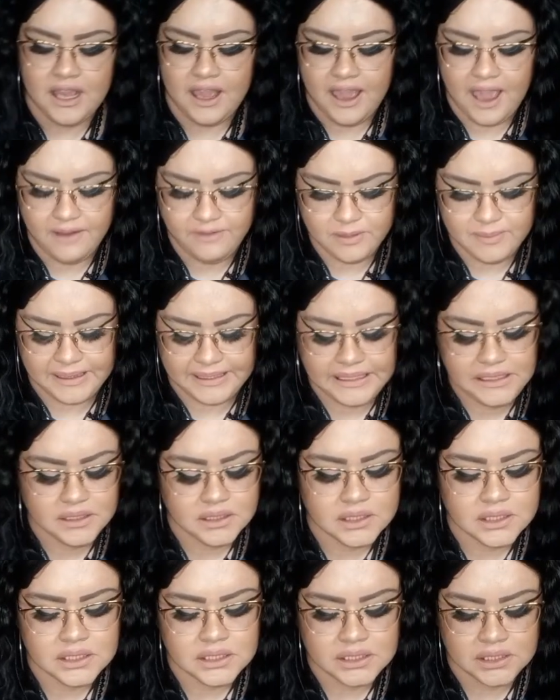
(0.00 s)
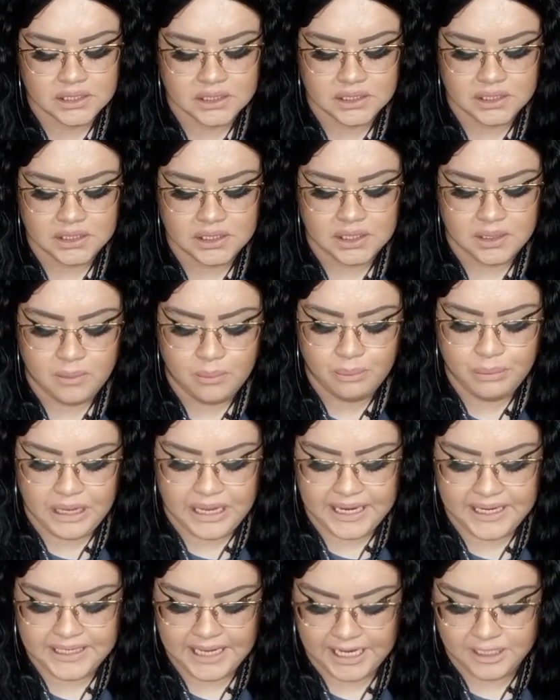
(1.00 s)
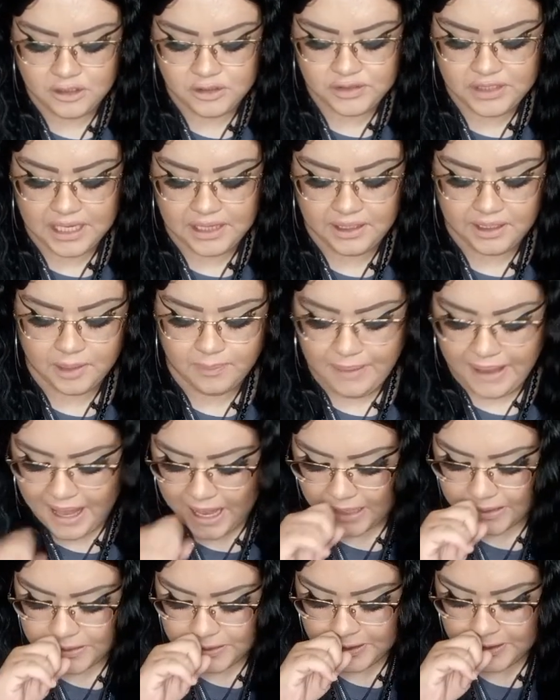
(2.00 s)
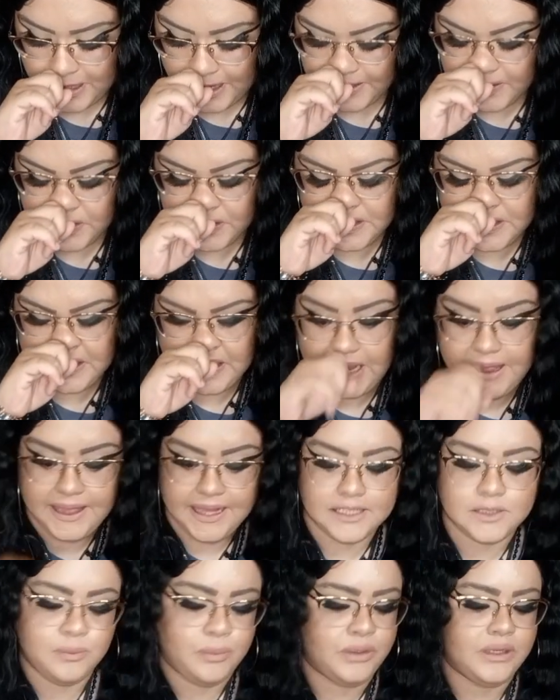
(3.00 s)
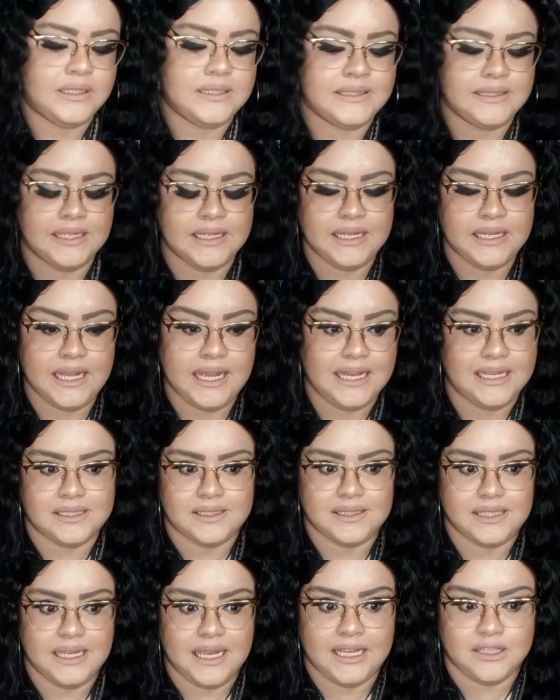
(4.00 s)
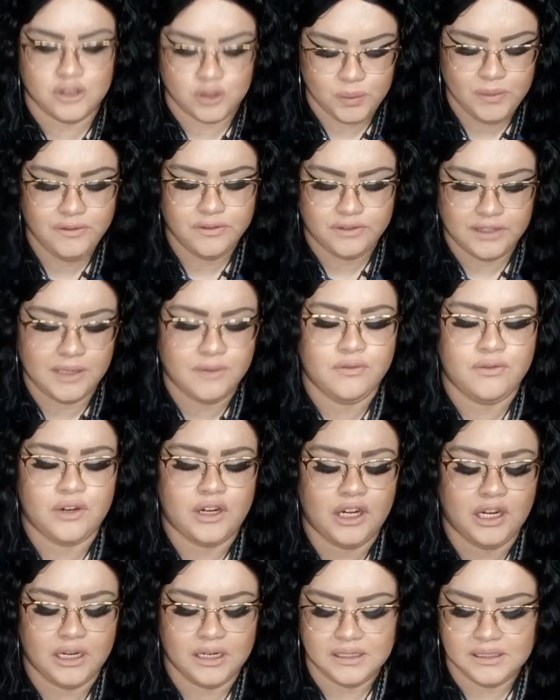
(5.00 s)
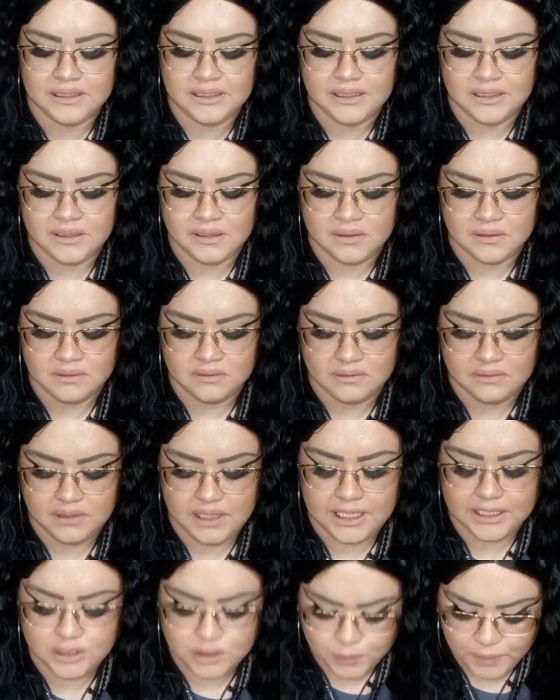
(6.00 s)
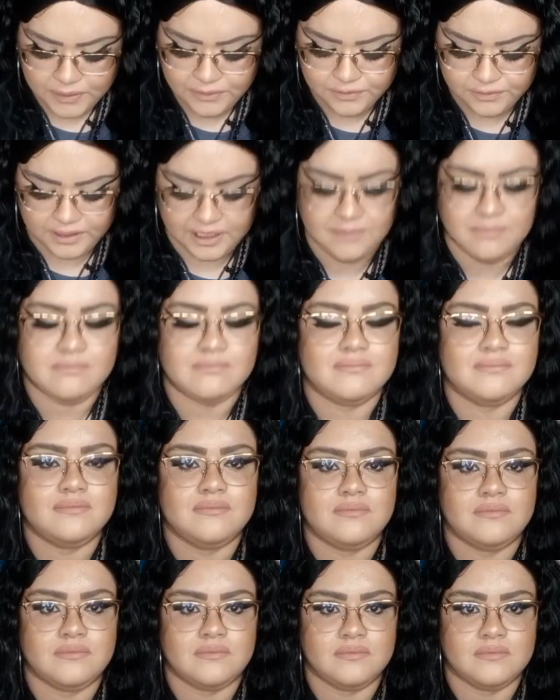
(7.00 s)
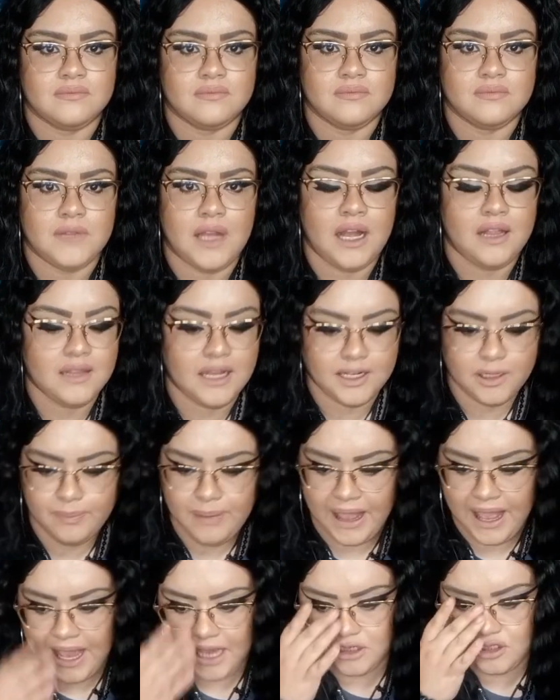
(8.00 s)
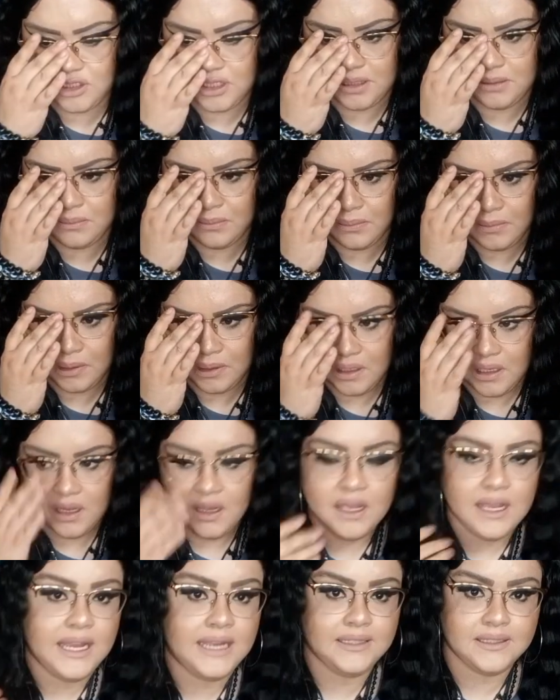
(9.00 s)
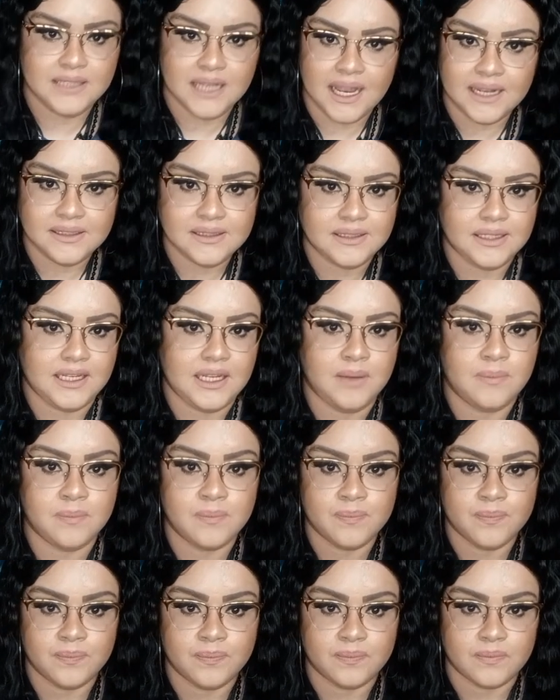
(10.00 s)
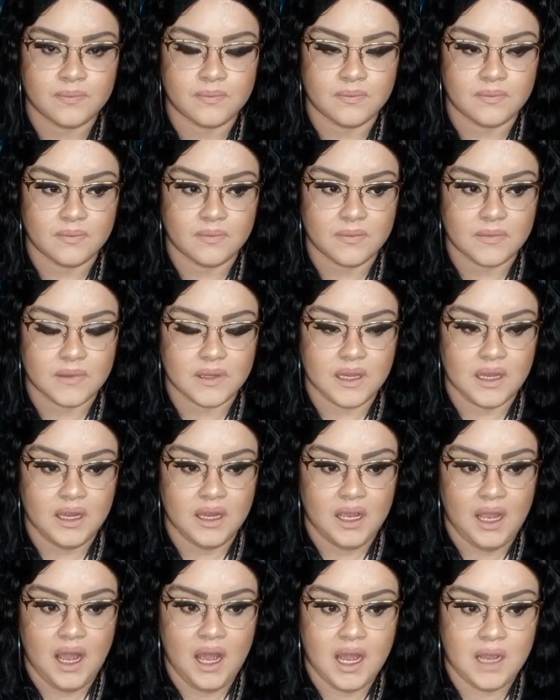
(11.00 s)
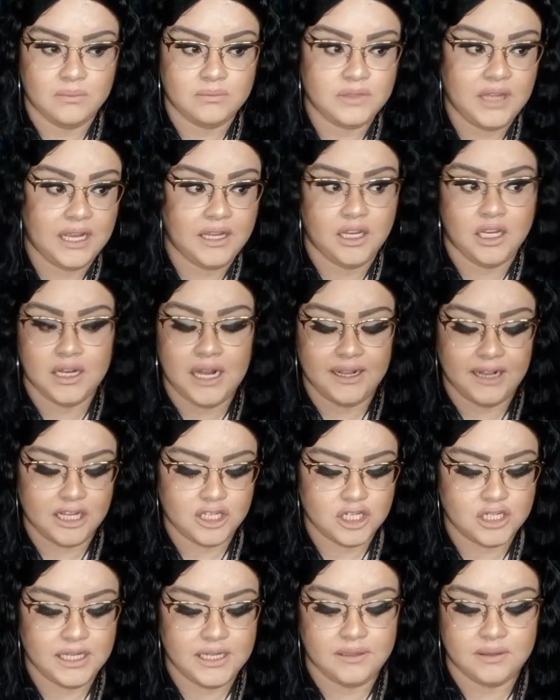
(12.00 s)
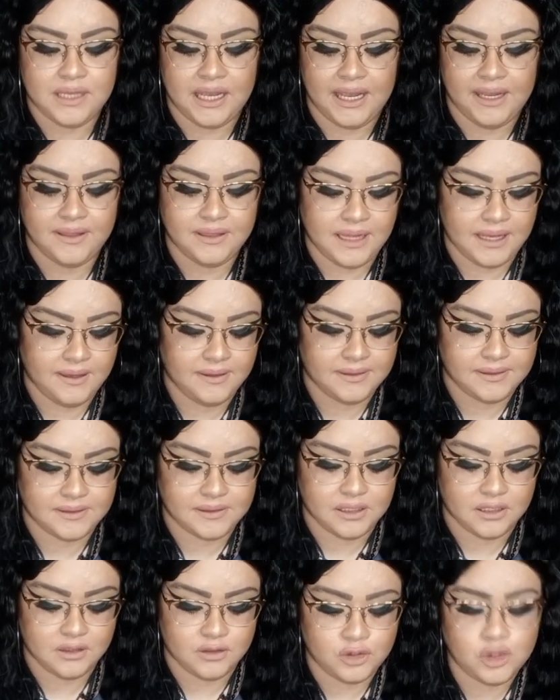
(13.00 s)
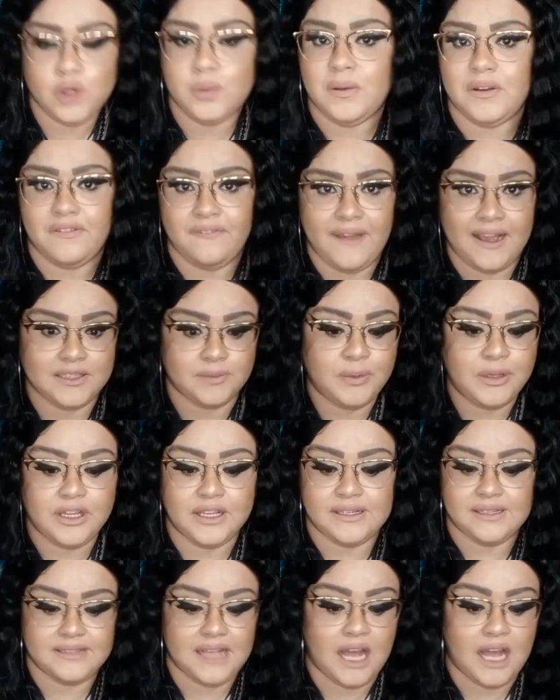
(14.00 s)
everybody. But I do see a lot of passion. I do see like this person is a twin flame for her. A twin flame. A lot of passion, intensity. They could allegedly take things super fast because that's